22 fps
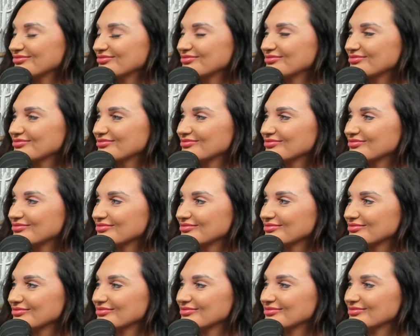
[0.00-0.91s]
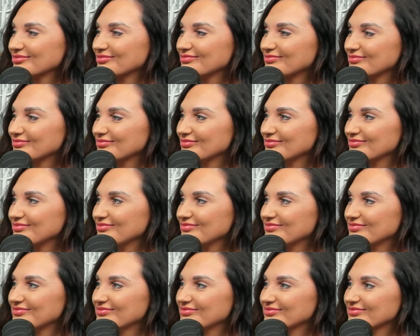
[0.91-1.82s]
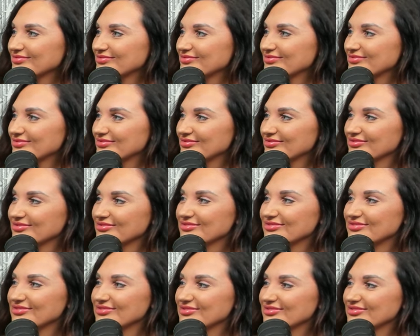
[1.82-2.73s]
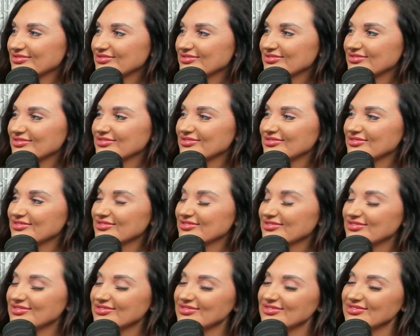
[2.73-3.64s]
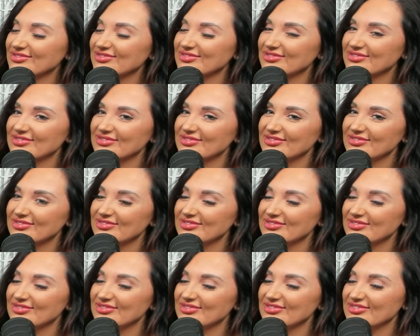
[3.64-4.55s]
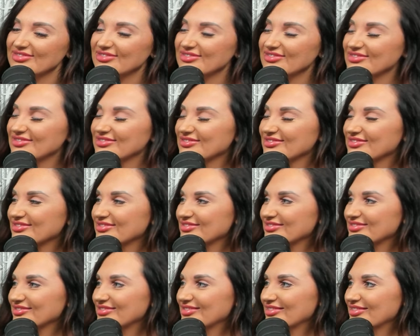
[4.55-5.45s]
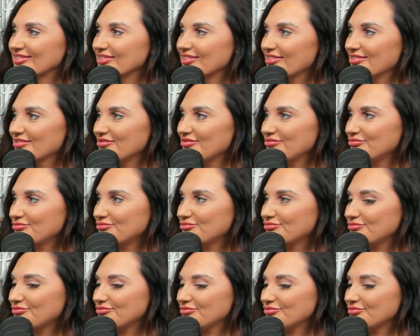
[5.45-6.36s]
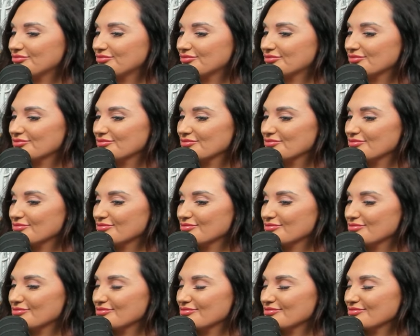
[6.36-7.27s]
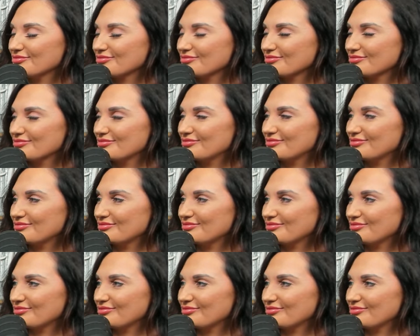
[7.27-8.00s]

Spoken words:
No words are spoken by the person on screen.